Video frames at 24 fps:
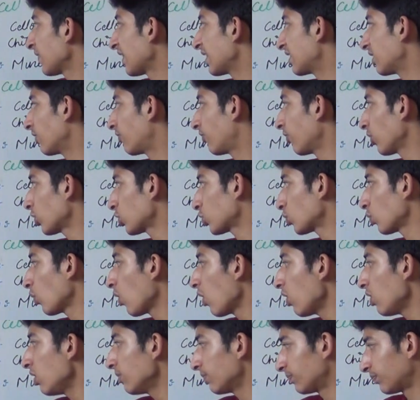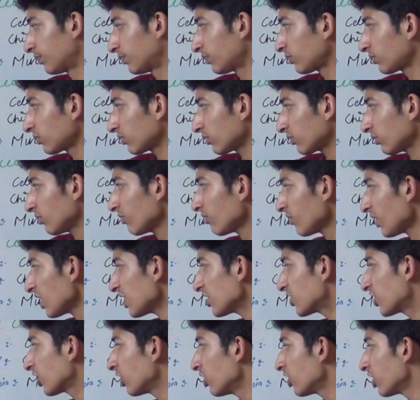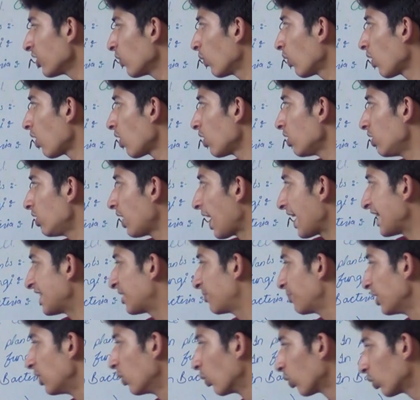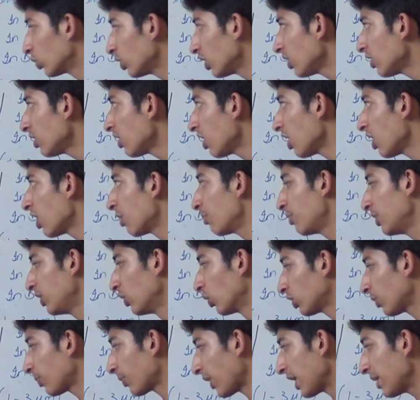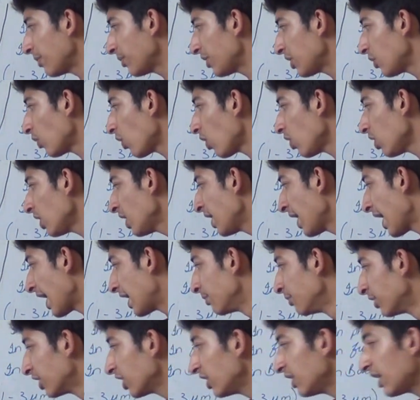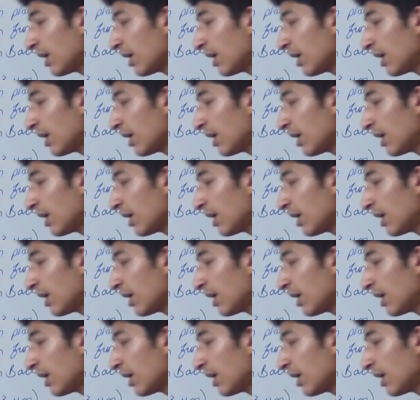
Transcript: is the first wall. Secondary wall lies below the primary wall, and middle